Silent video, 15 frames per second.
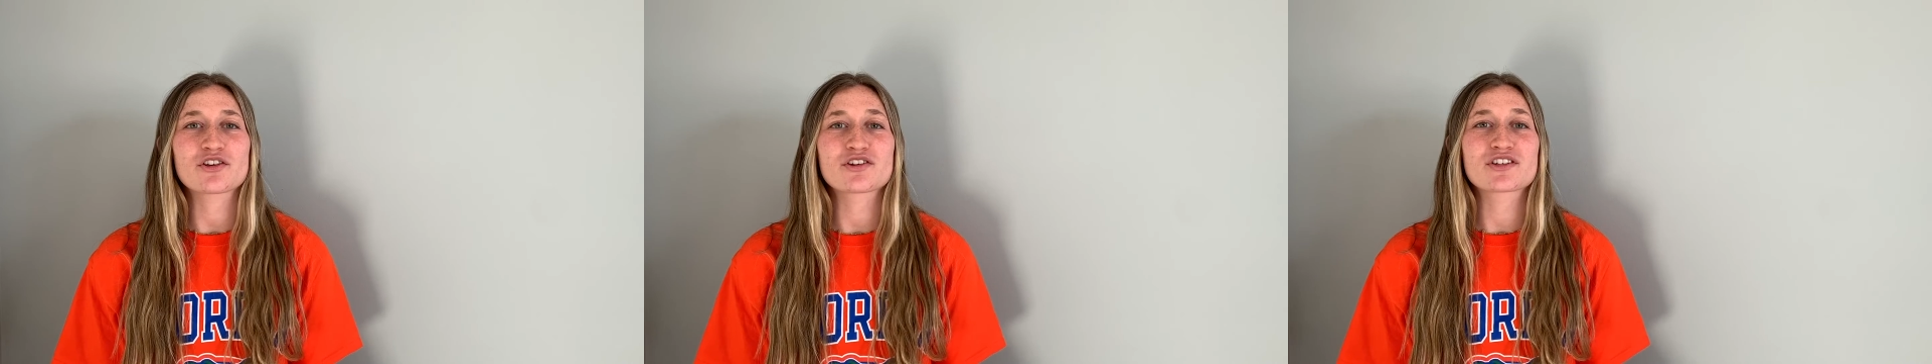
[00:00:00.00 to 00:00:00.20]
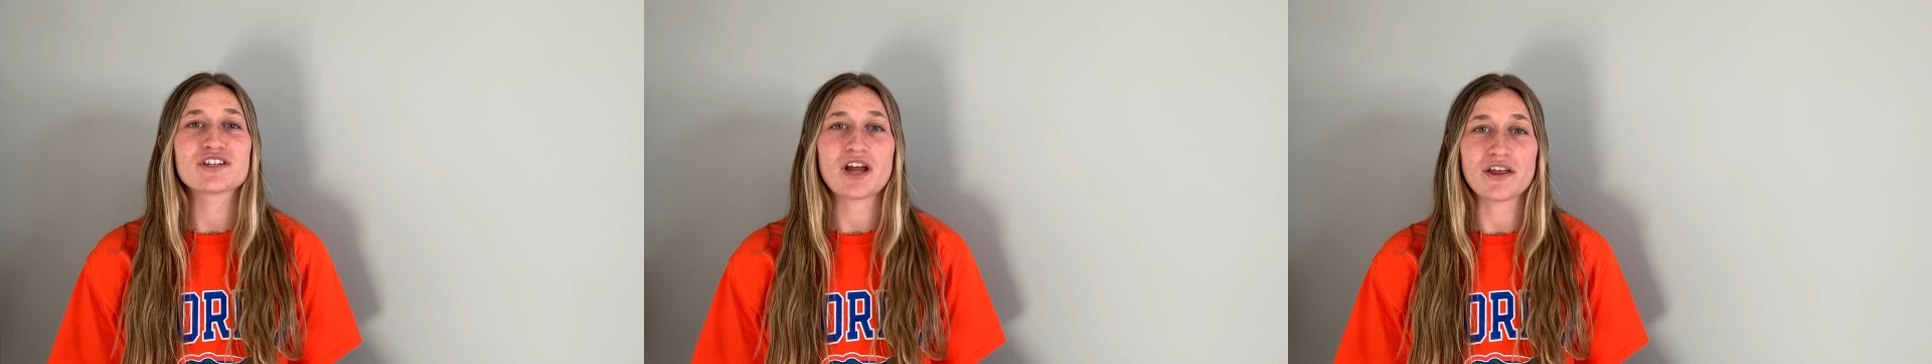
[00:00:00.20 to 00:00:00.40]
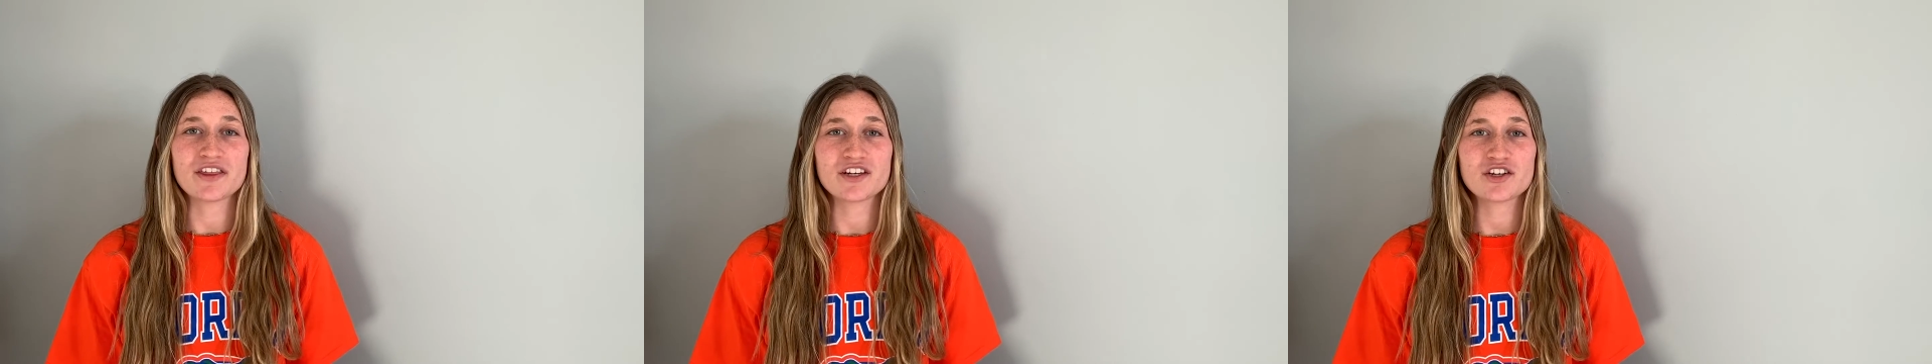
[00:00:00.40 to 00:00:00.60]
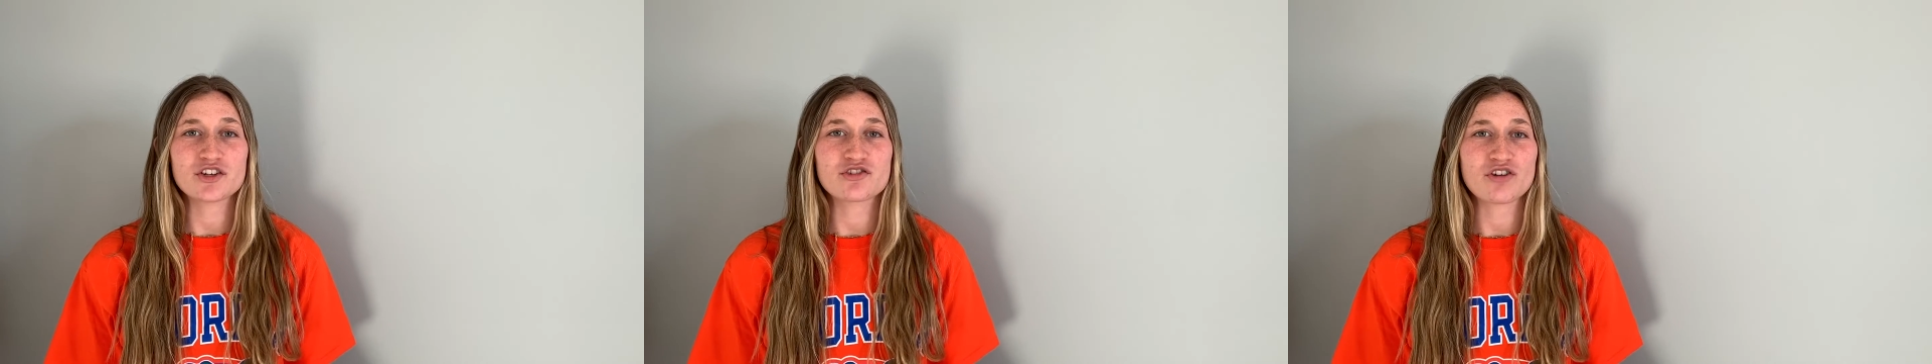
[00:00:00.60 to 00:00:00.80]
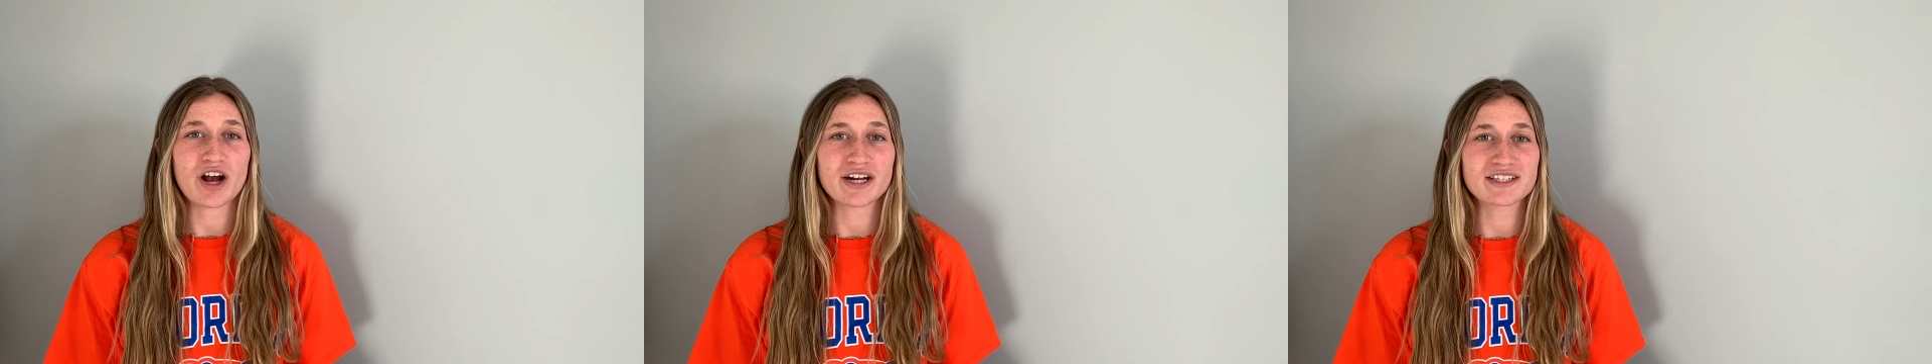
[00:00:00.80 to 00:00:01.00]
there's nothing
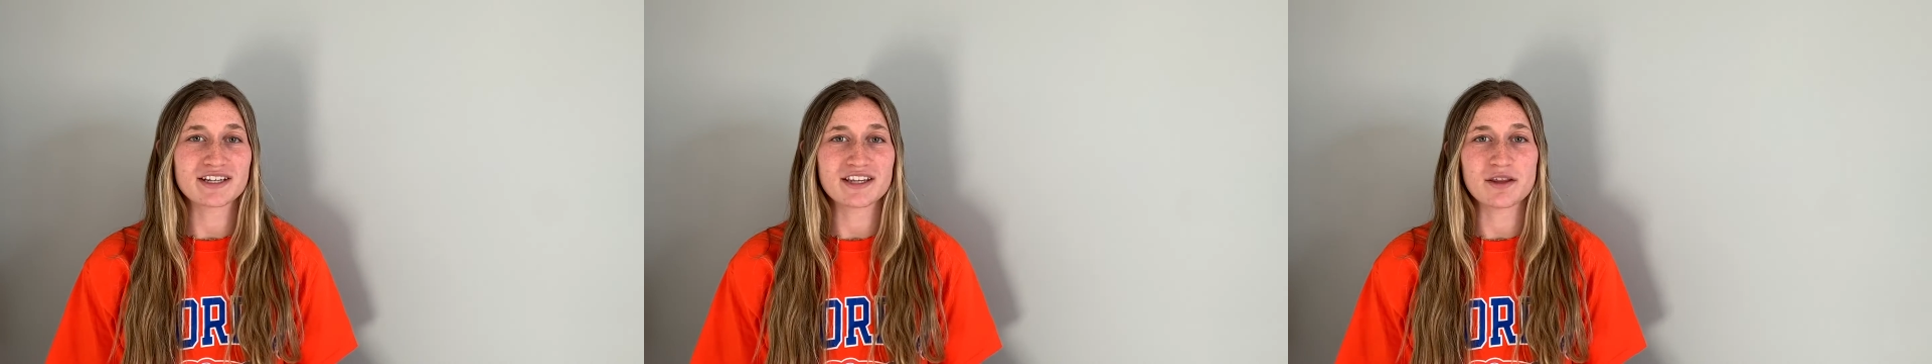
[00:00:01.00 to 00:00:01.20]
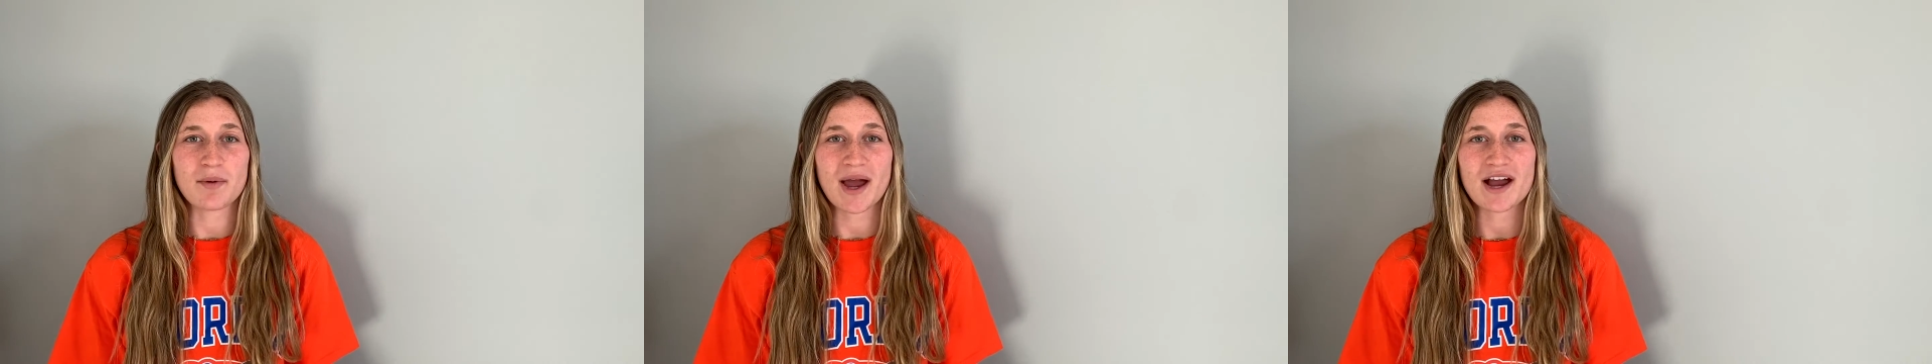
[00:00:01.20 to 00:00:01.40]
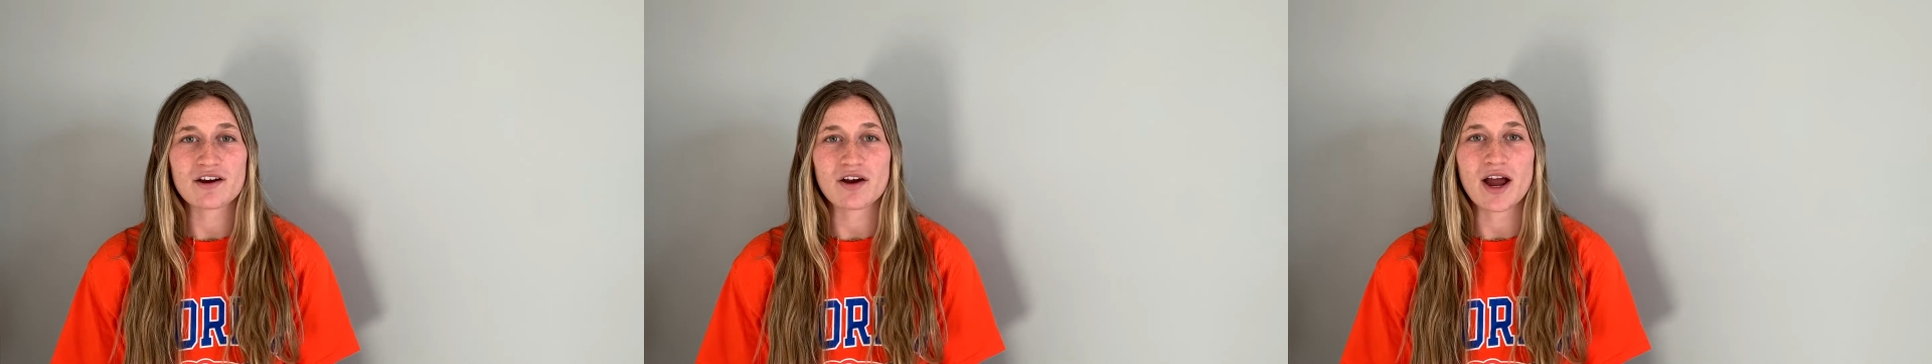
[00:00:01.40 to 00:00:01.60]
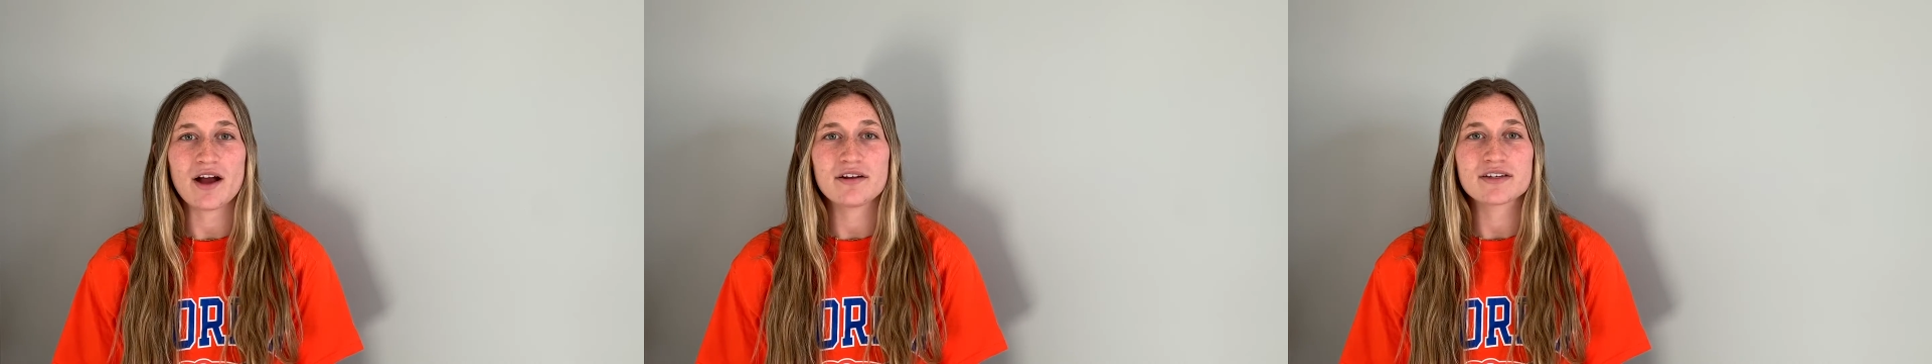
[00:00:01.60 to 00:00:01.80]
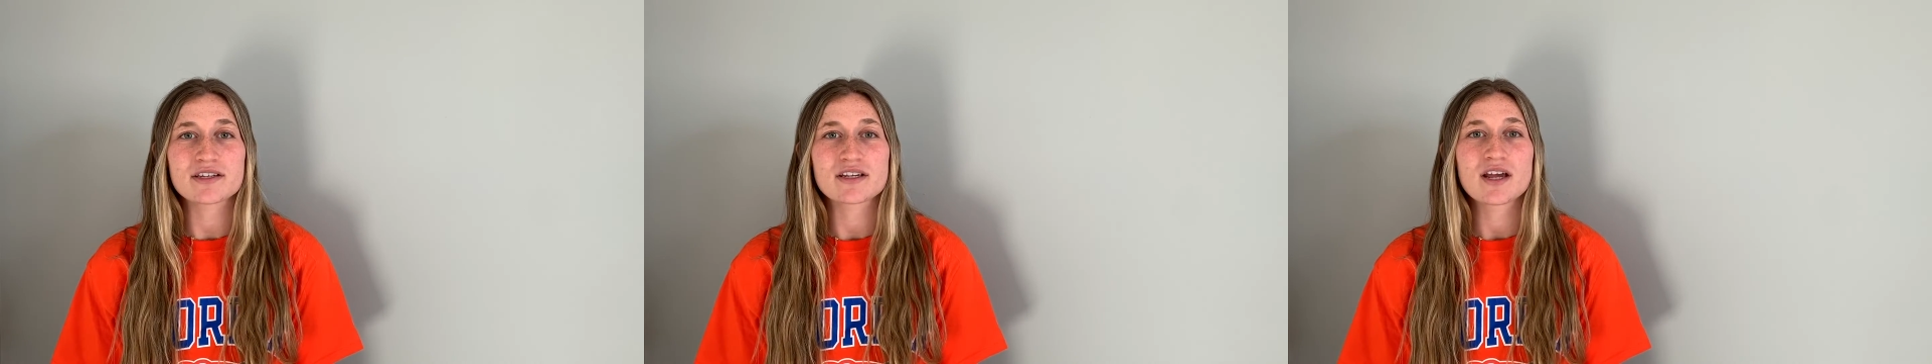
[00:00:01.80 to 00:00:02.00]
distracting in the background.